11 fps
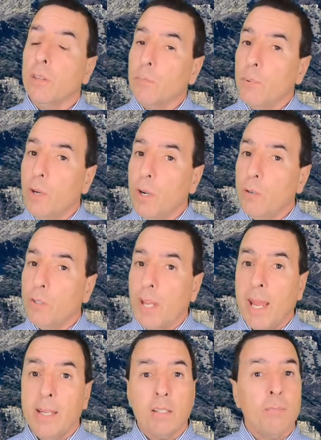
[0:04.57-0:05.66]
the pros
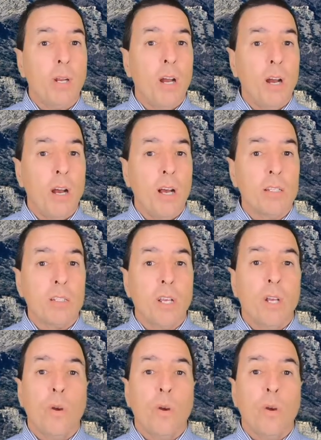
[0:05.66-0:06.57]
and some cons